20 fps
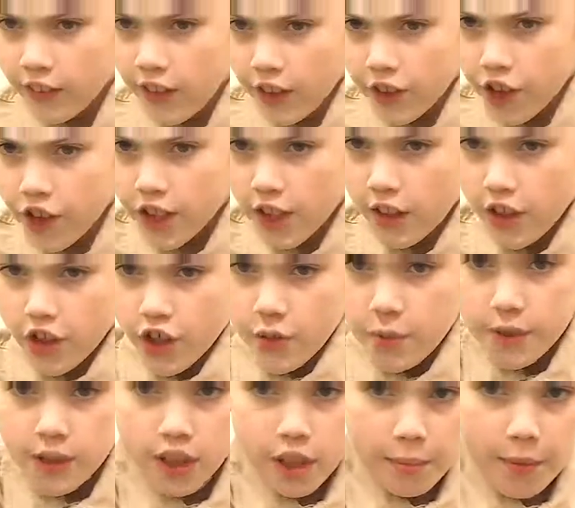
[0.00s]
I think the
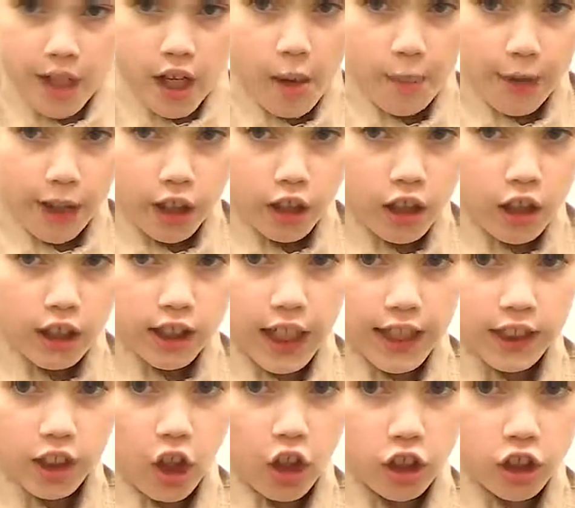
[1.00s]
biggest misconception
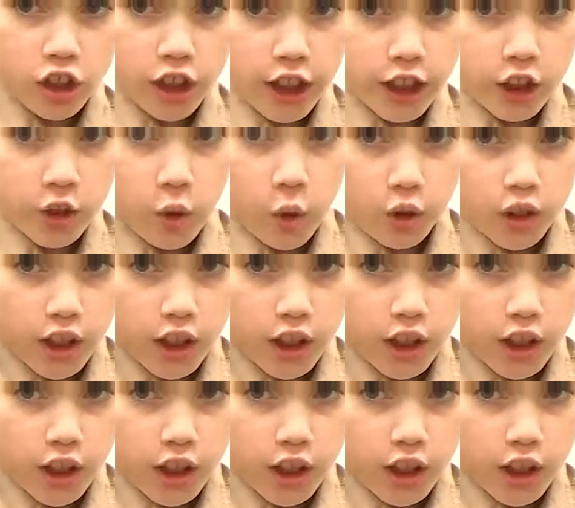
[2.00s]
is, um,